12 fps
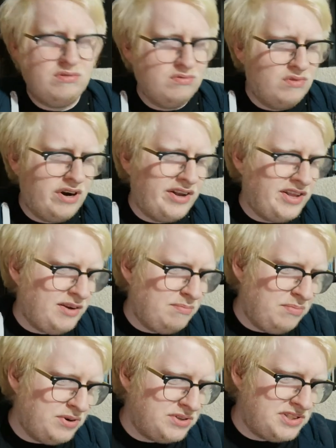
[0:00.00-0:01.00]
really,
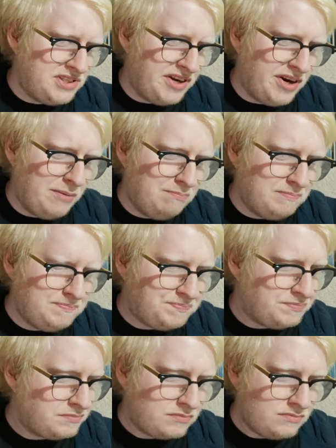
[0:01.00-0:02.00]
but um,
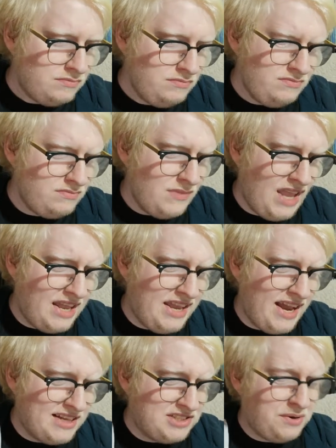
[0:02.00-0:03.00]

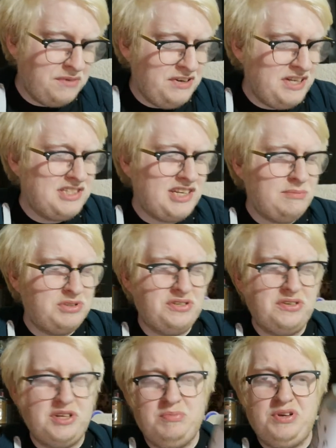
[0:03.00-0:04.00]
yeah. So I think it's absolutely